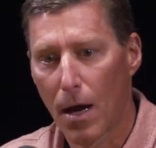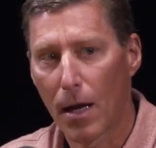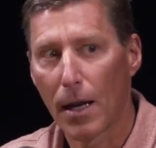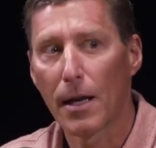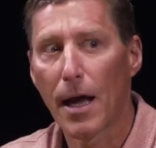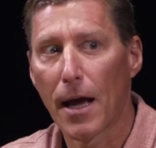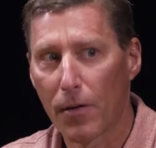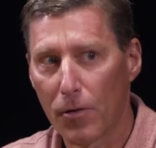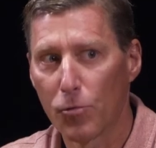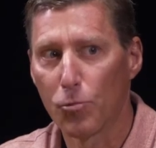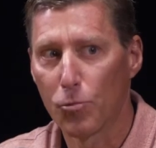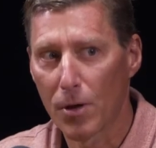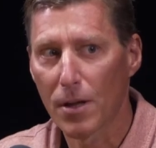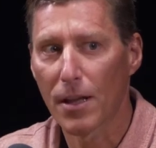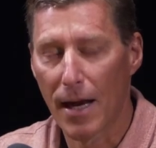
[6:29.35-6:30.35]
I hadn't
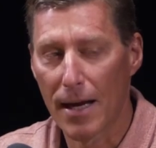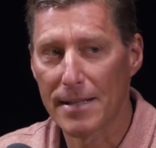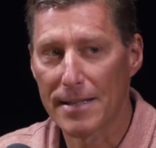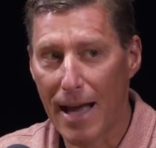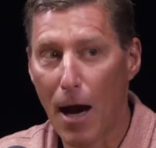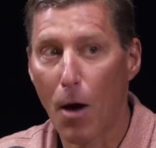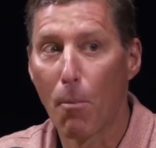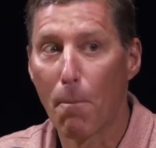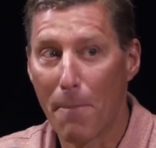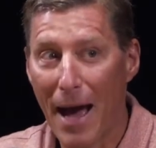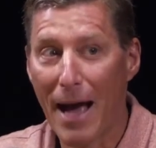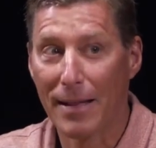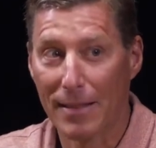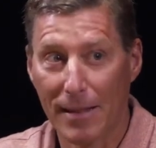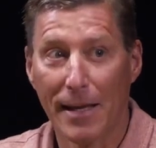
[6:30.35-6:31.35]
realized how
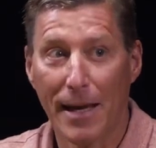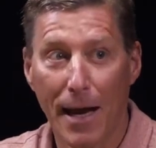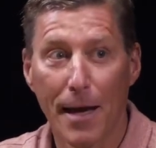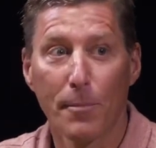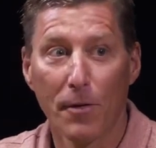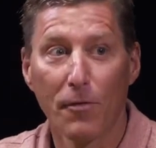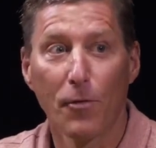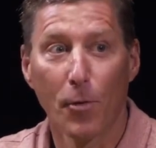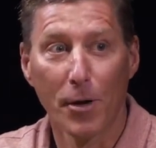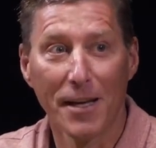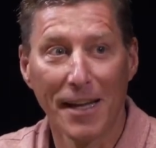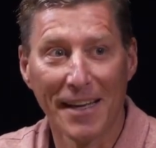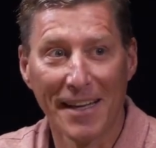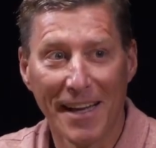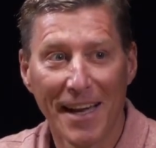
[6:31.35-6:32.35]
badly I'm
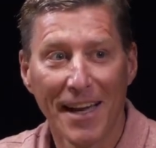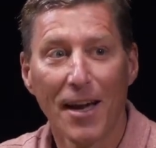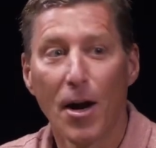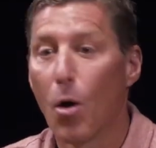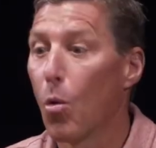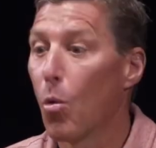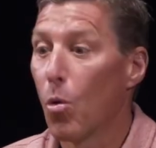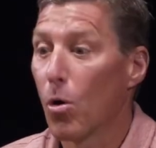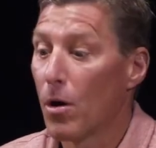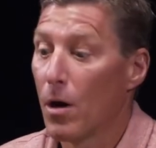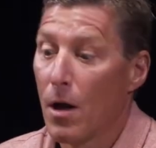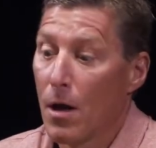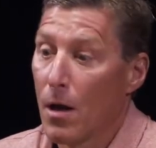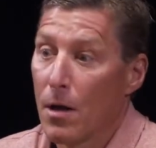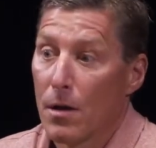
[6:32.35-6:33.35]
avoiding. Or,
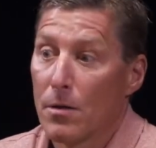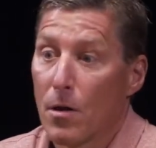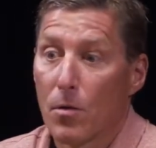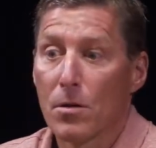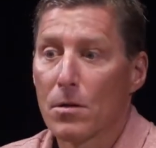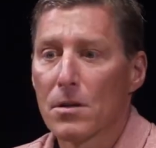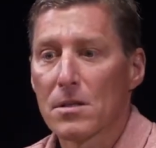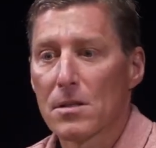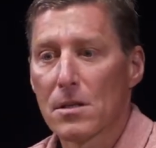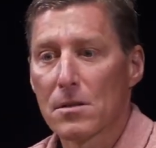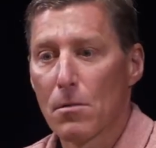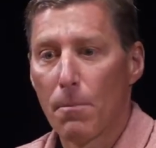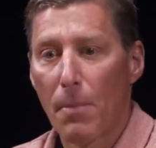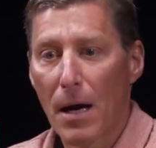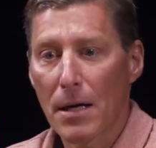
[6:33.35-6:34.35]
you're listening
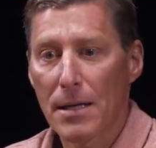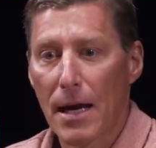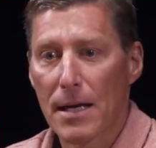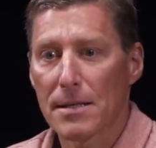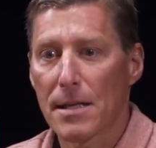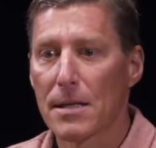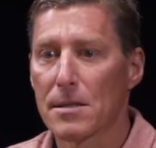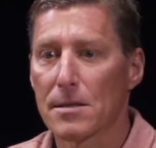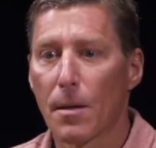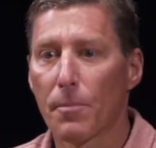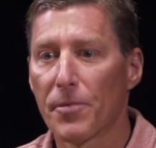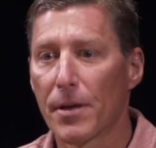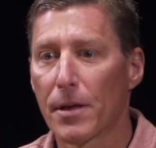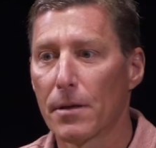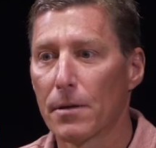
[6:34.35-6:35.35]
to a podcast and
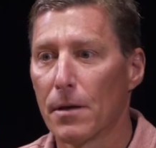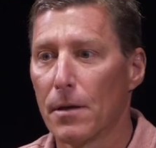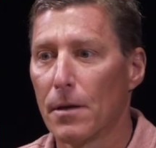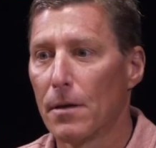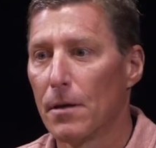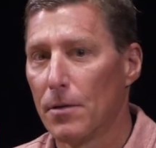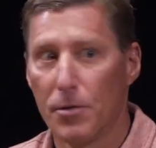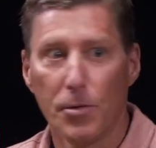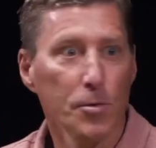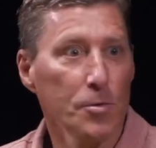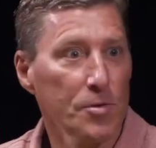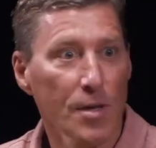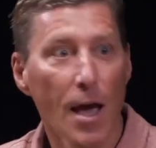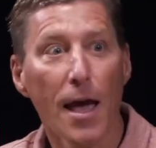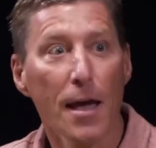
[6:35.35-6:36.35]
something you
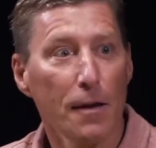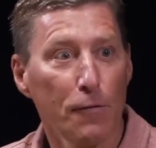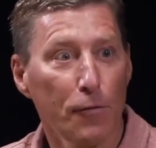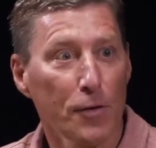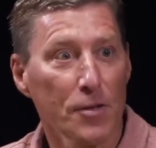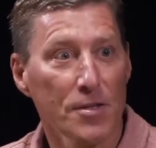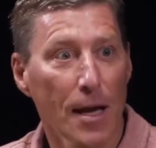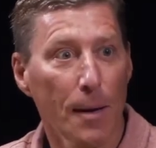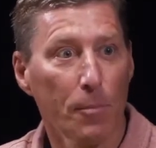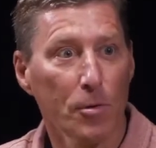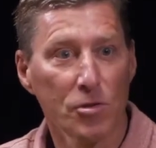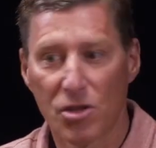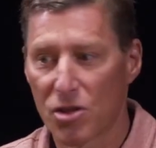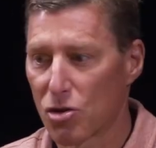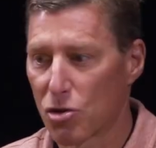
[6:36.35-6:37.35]
say, for example,
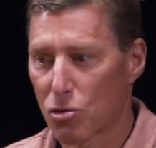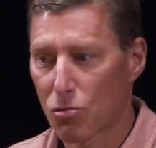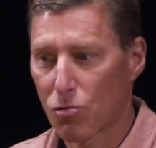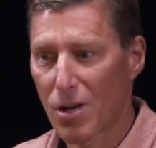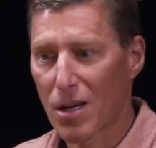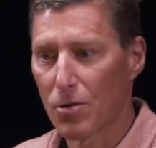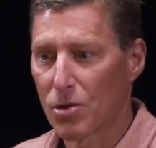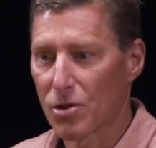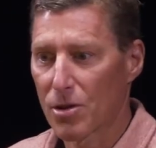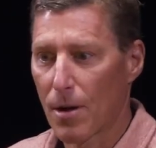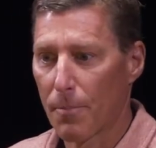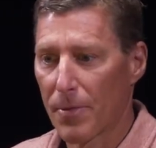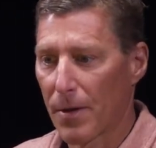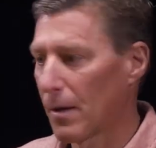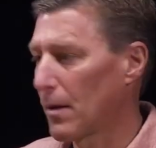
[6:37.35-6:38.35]
just triggers
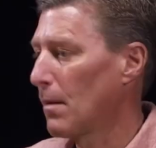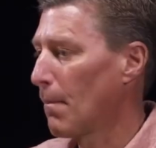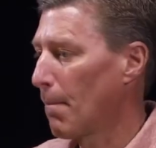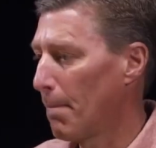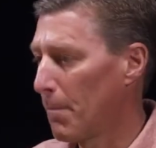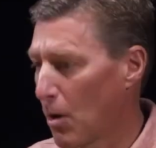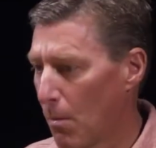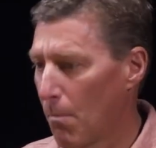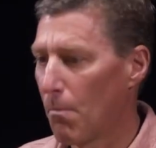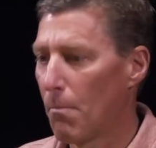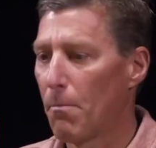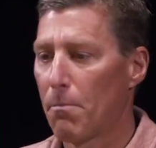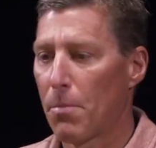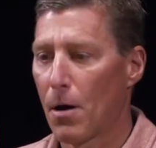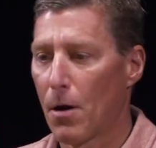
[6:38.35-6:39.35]
something, boom,
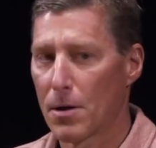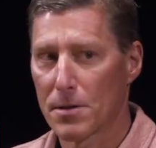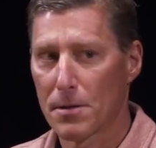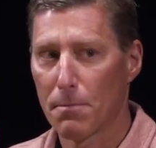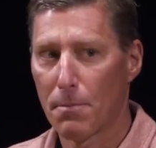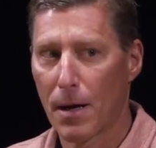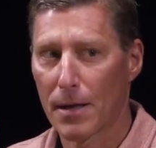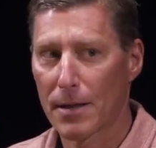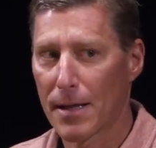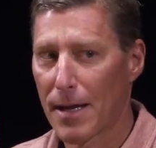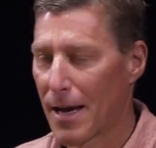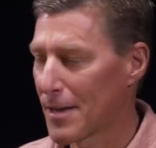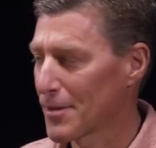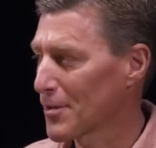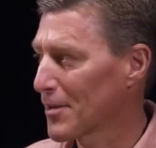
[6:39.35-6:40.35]
pause the
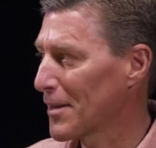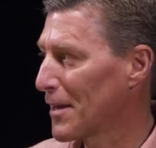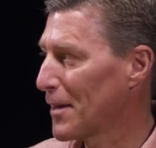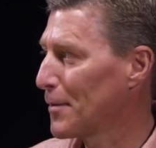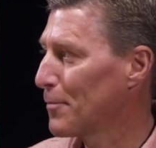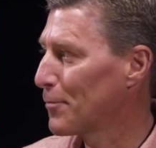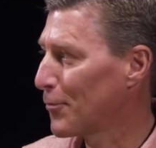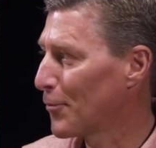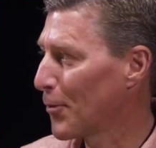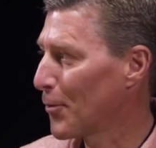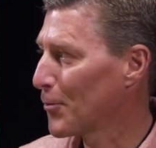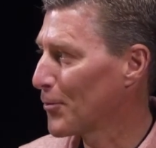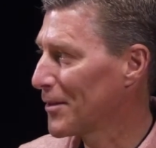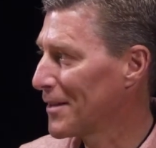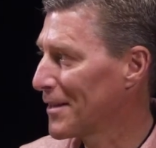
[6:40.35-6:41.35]
podcast, keep
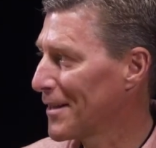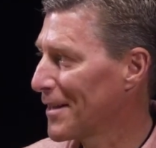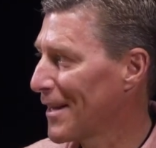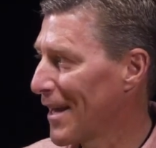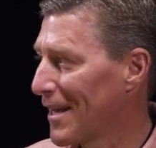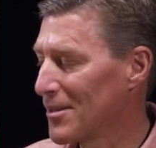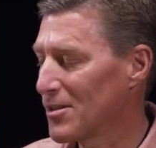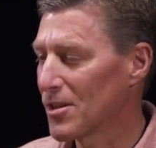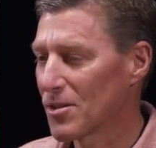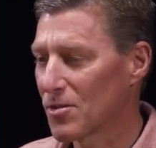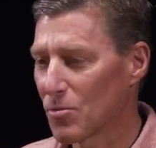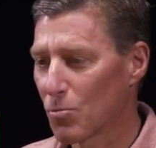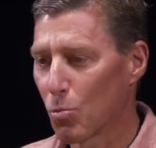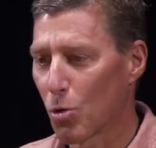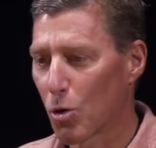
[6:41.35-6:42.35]
rolling, and
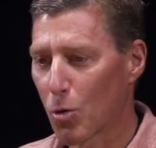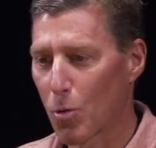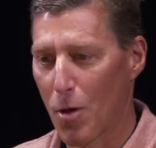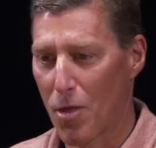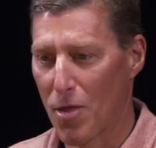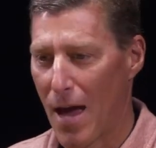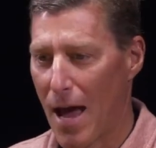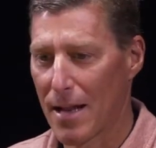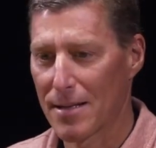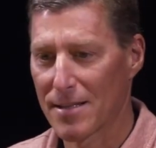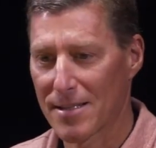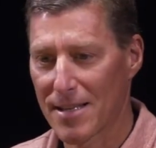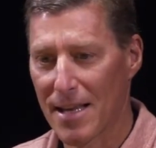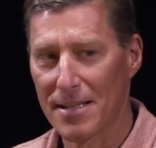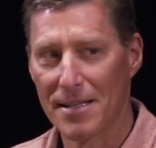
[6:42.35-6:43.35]
just work with that
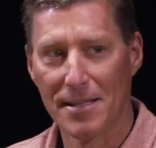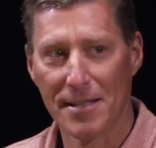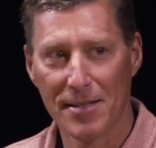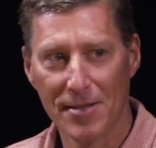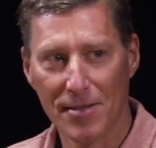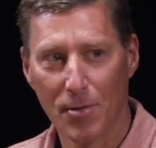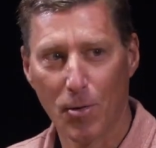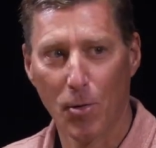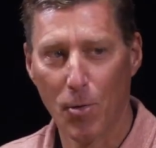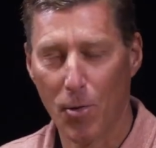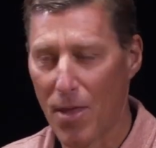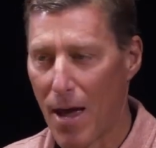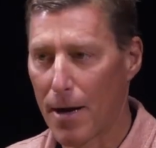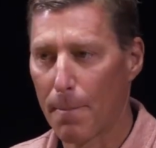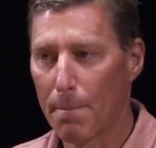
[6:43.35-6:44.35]
sentence or with
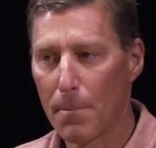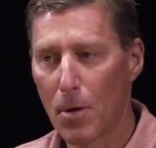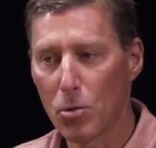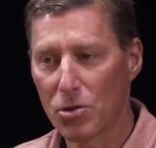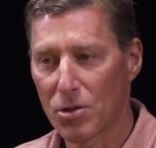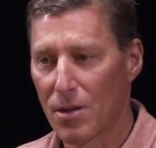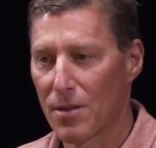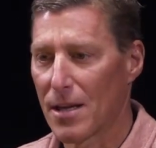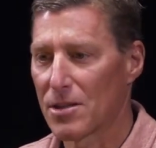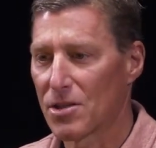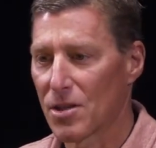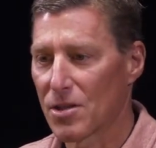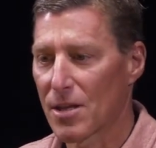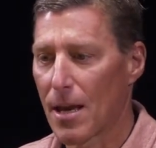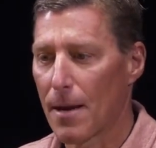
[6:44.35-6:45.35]
that emotion that
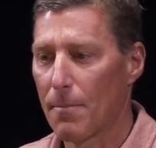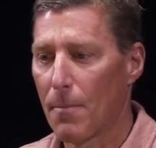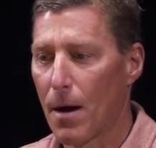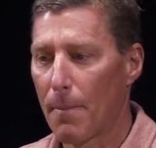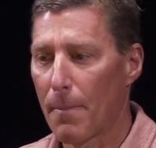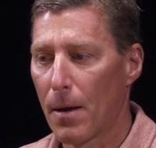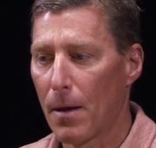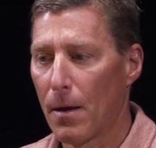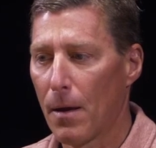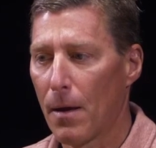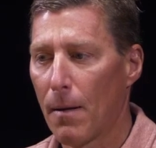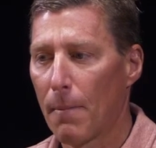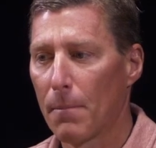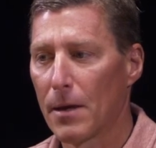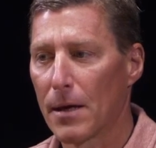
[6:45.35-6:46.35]
just came up.
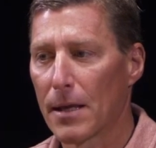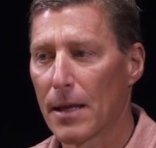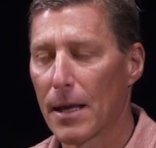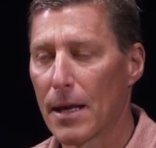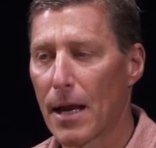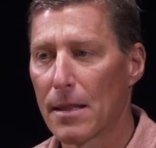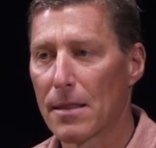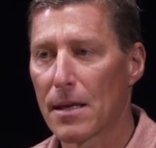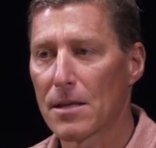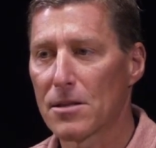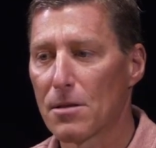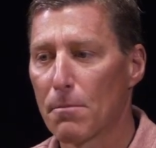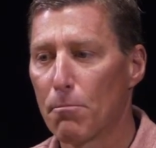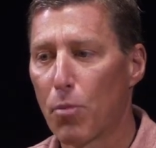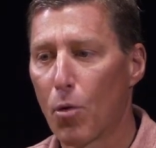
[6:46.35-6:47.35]
But again, I think
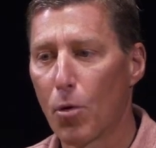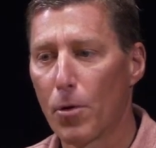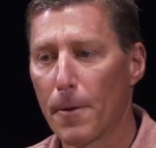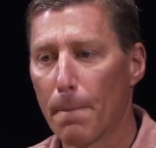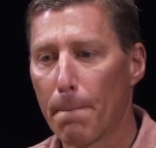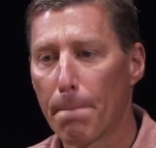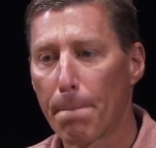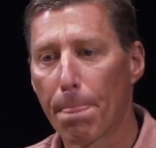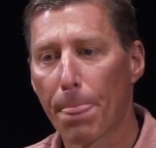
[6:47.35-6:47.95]
it's important